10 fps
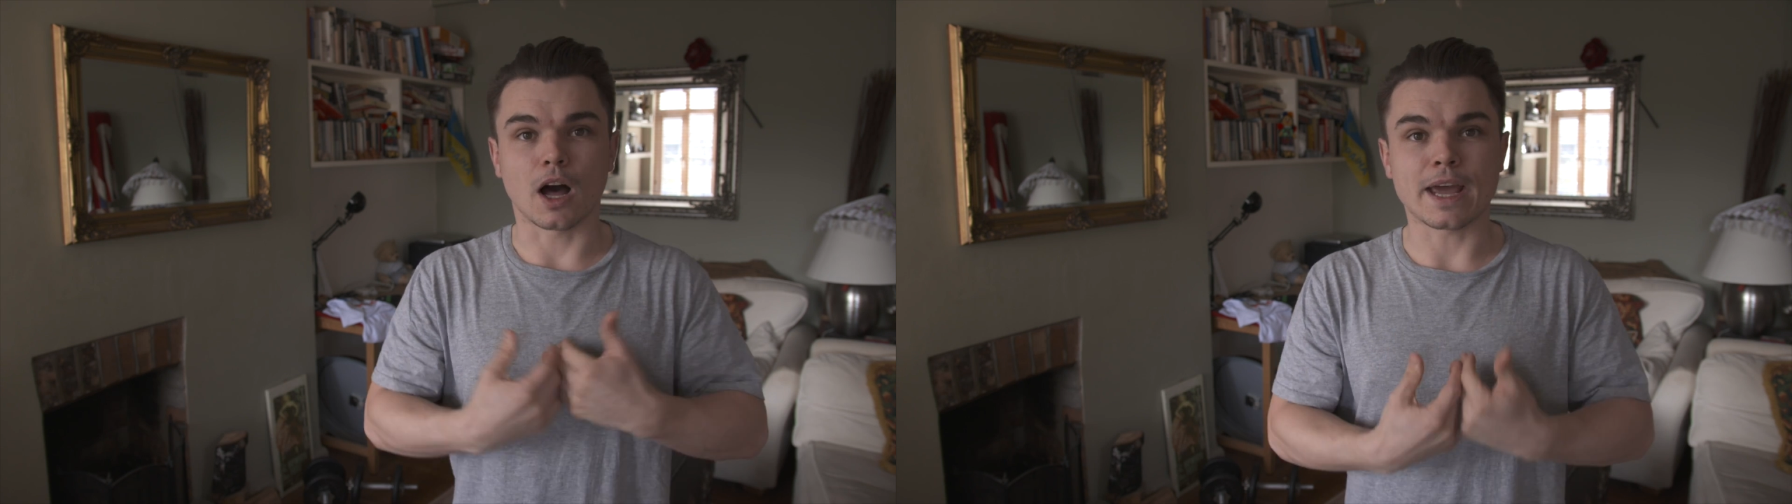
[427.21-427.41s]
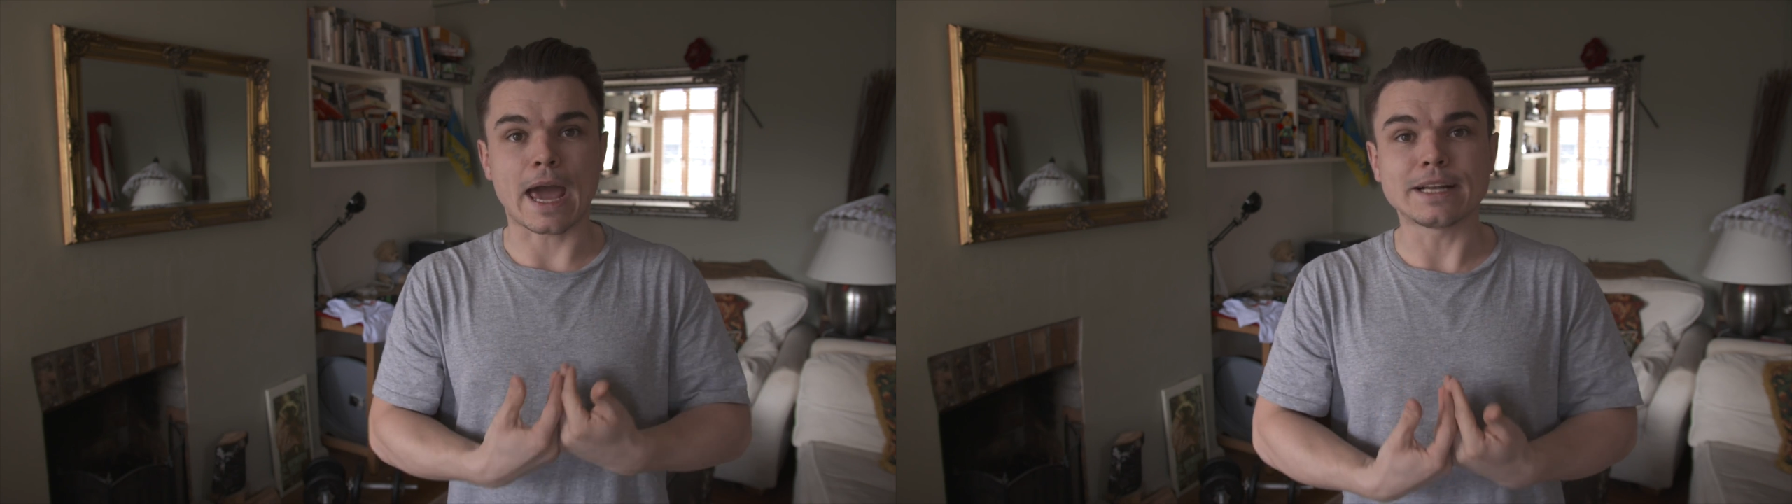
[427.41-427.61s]

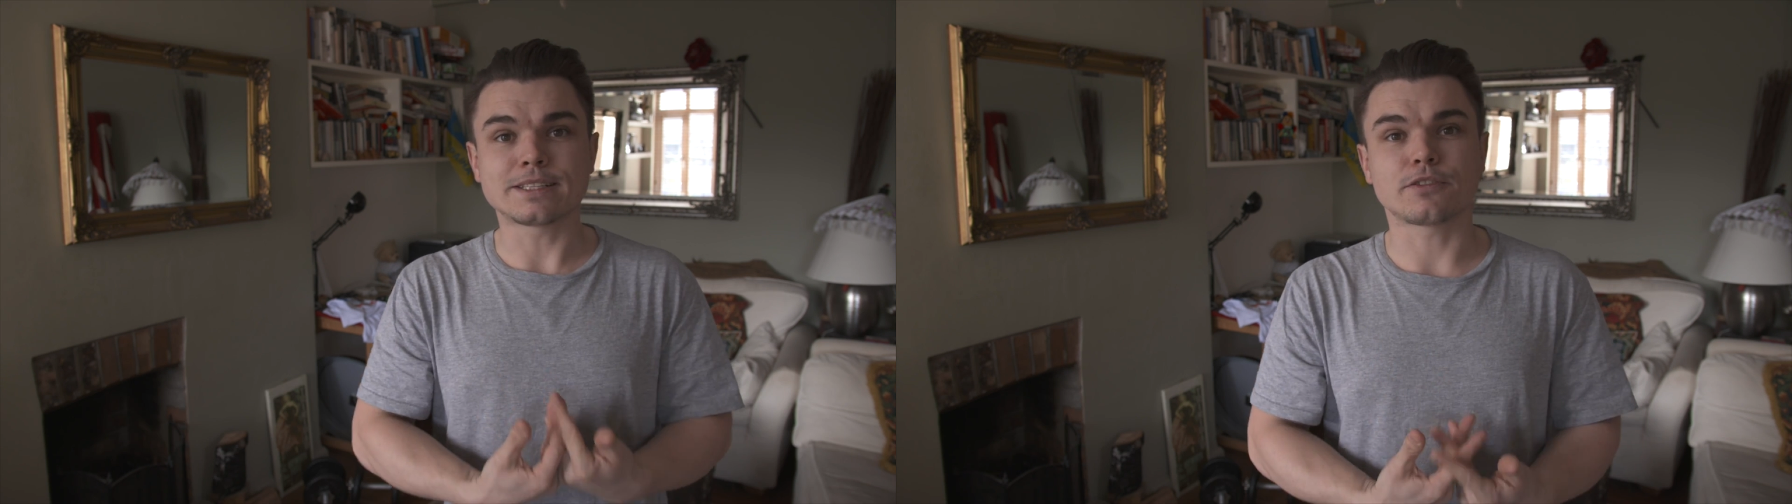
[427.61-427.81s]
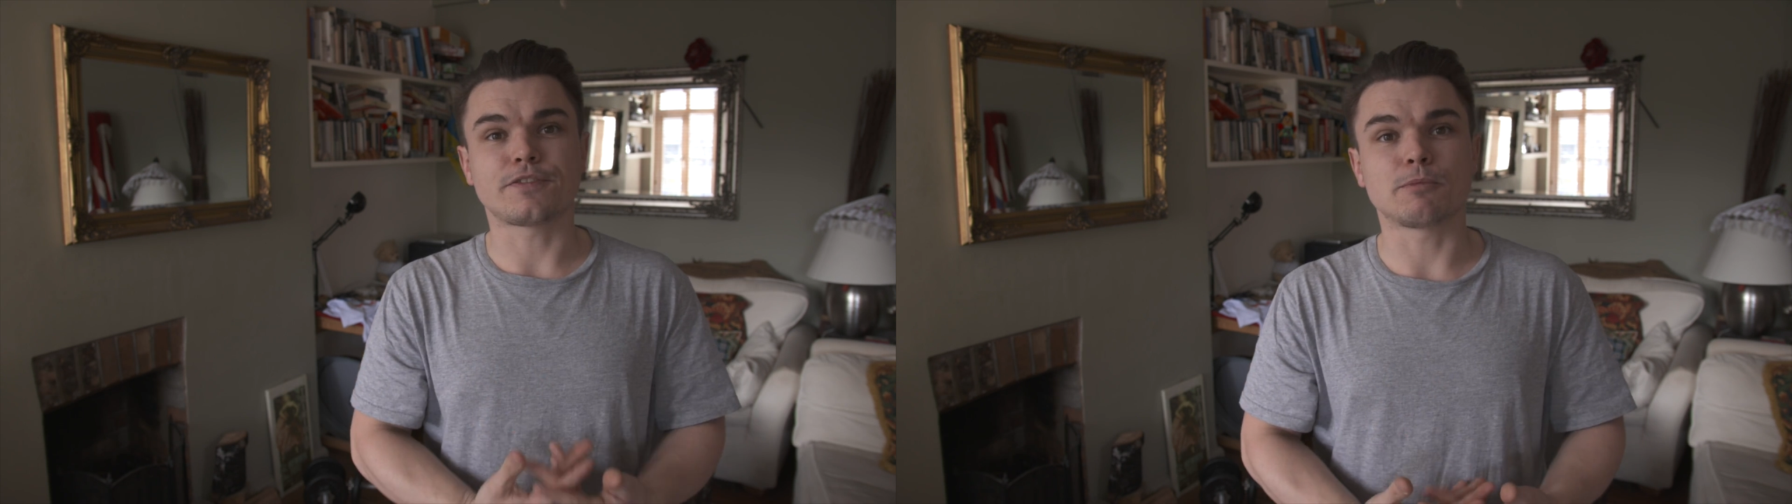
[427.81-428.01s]
I
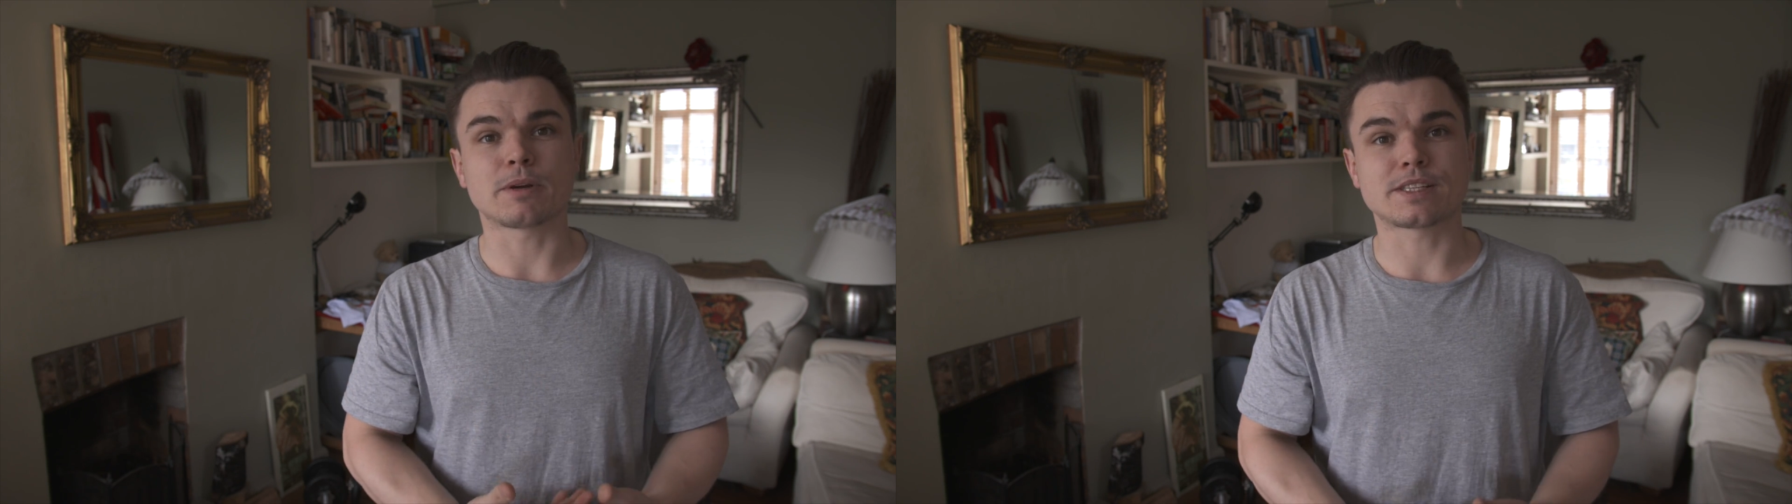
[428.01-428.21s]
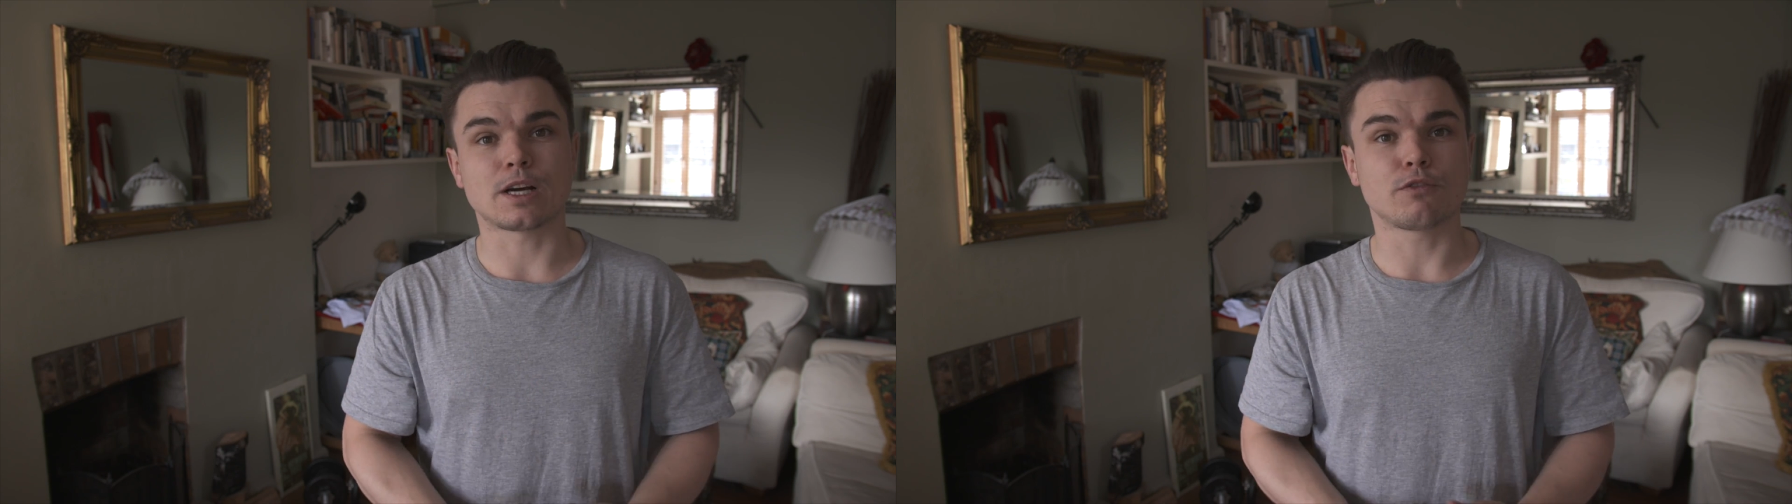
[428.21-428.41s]
edited the film
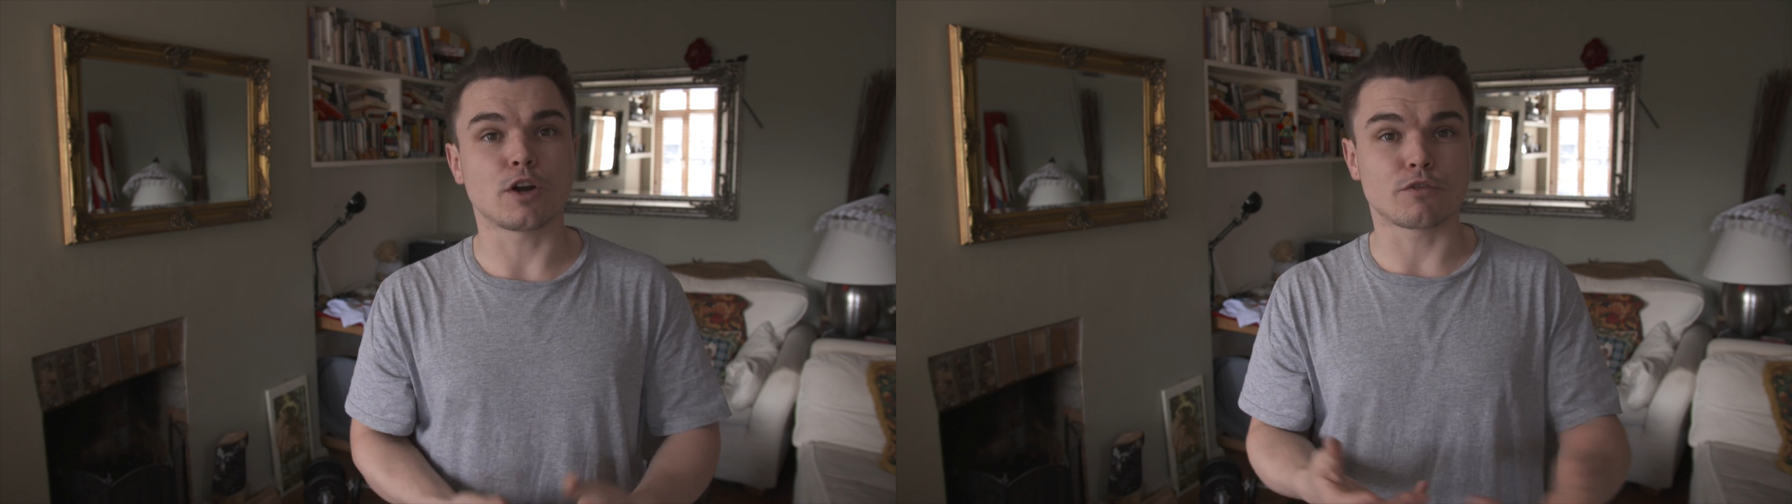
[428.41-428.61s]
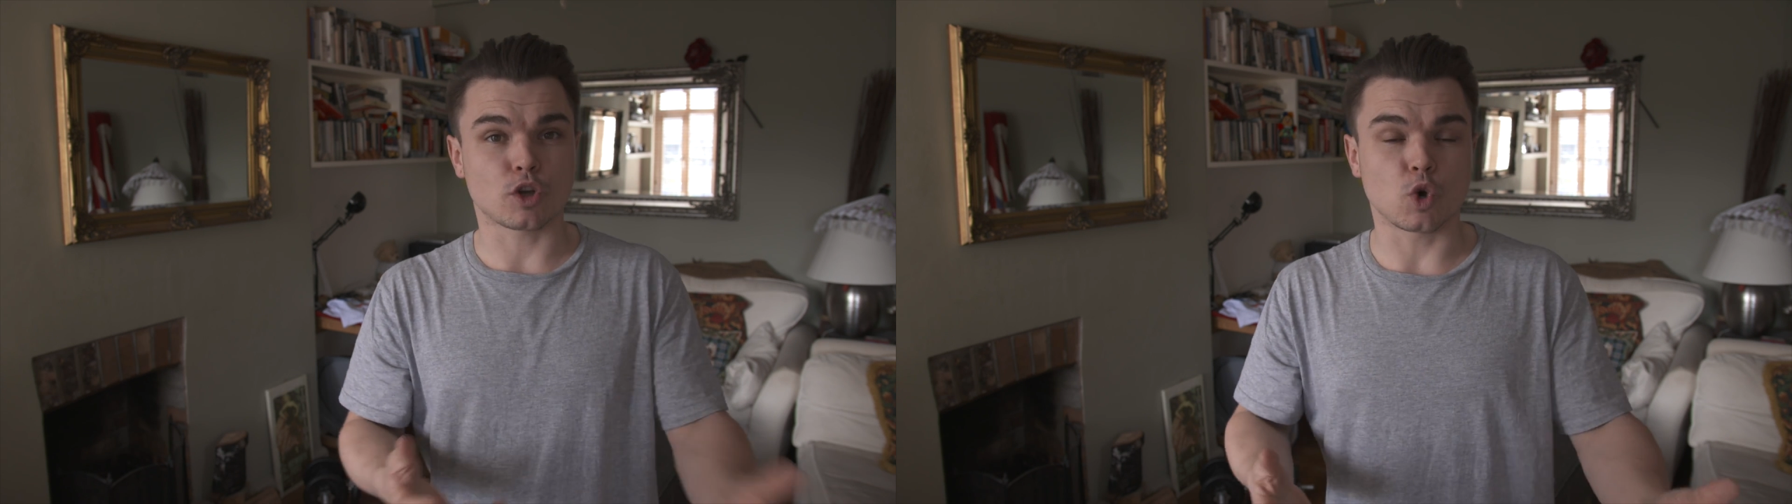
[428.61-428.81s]
myself over the